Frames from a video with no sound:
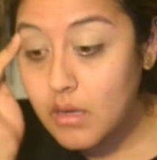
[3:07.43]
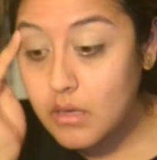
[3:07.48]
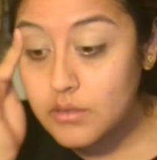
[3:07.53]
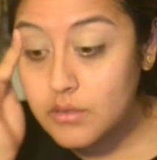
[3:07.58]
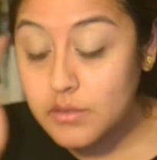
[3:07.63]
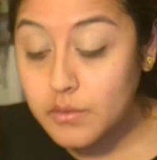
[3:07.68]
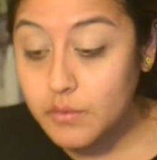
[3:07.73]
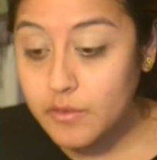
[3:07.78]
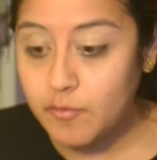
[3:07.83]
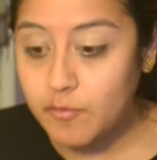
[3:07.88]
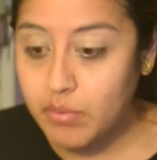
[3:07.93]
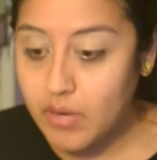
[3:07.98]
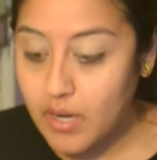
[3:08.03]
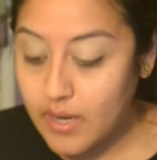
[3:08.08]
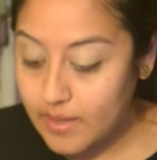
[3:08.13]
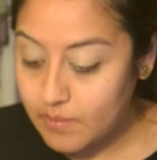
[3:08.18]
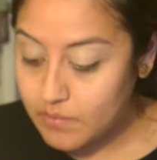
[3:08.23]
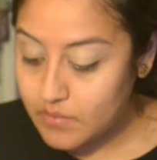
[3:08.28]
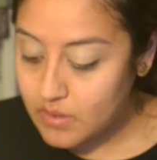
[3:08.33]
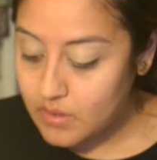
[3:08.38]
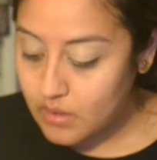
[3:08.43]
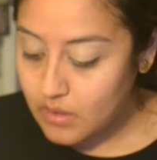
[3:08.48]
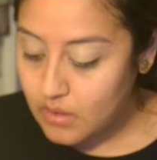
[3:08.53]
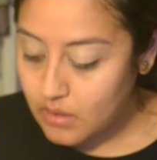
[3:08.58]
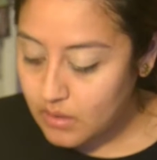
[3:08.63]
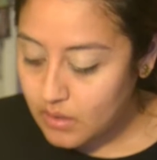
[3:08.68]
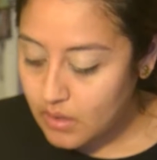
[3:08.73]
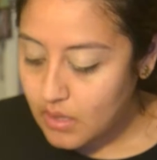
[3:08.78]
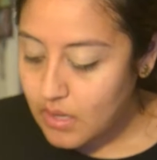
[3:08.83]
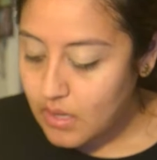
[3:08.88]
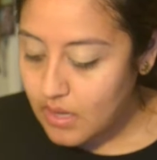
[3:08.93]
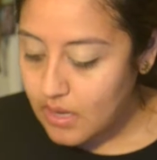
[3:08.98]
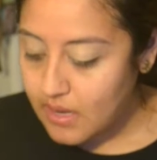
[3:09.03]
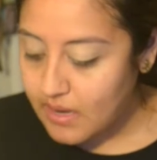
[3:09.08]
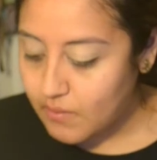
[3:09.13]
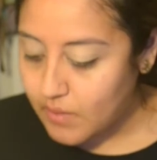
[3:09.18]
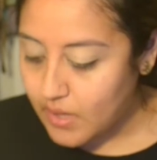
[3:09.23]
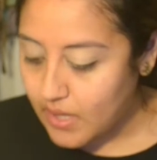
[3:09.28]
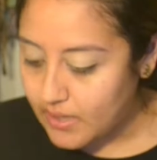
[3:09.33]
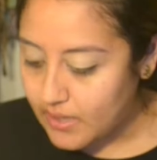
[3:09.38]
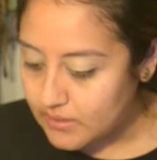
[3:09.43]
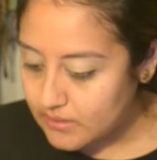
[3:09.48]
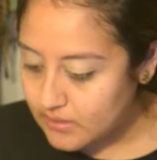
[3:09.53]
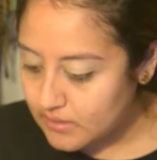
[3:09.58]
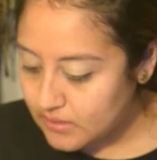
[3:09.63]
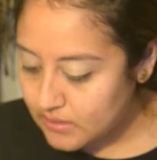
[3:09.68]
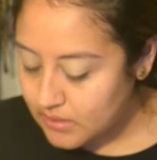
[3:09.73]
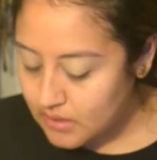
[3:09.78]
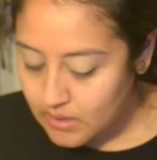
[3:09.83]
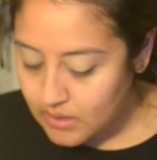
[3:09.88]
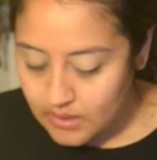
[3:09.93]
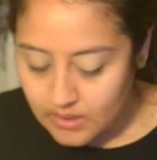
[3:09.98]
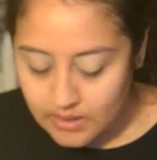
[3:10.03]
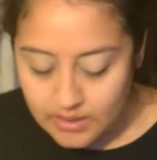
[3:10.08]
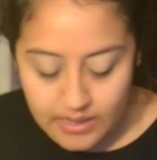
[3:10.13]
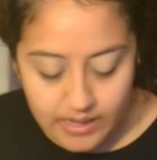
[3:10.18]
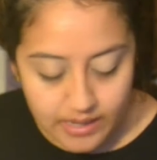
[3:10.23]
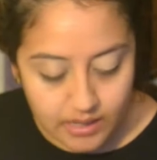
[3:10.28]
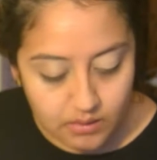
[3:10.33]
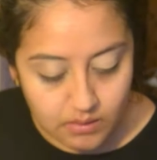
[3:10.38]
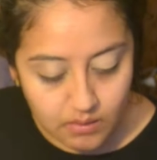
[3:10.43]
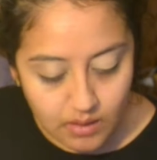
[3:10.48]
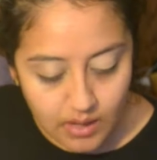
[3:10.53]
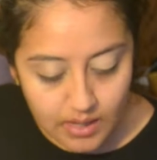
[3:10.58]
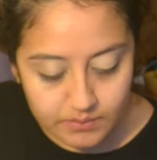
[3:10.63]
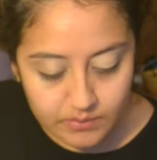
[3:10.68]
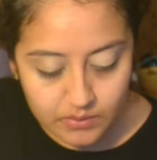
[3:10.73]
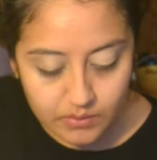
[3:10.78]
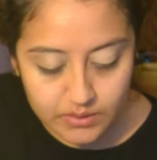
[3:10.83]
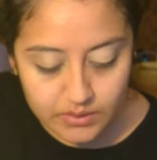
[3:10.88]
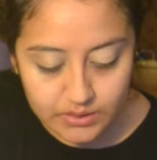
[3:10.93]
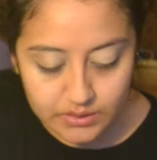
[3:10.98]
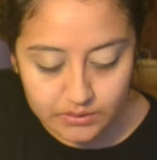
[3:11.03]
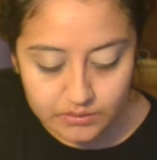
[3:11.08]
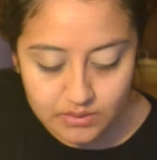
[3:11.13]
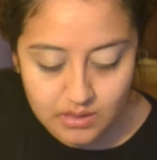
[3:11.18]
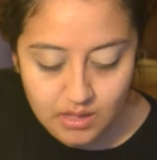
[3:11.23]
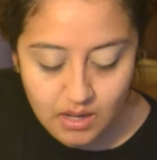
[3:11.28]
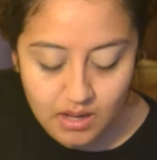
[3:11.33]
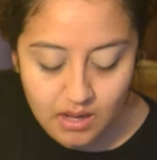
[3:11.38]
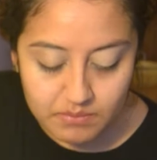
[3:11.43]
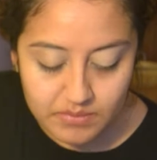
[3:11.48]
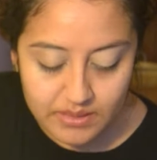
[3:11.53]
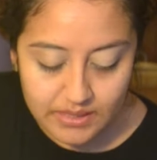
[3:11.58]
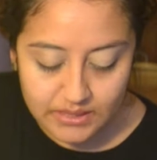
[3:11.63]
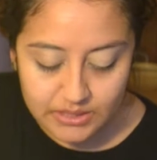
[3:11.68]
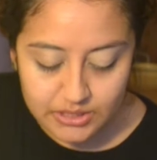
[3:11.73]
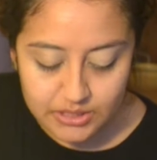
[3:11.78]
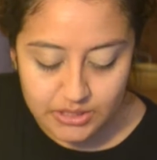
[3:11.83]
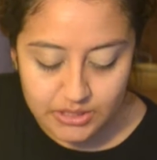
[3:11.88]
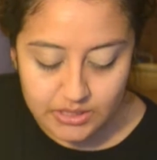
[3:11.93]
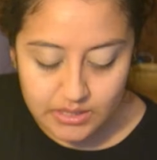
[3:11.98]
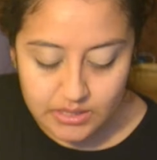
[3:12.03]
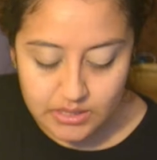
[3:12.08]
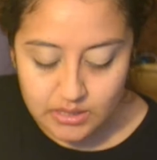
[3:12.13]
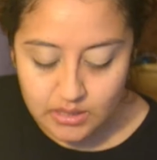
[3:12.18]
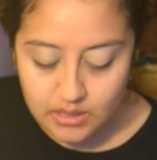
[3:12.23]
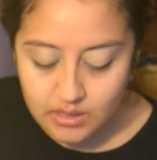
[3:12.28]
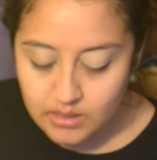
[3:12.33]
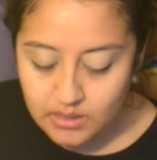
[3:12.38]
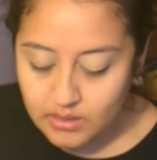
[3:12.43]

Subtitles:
so we've primed our eyes. Now I'm going to use a combination,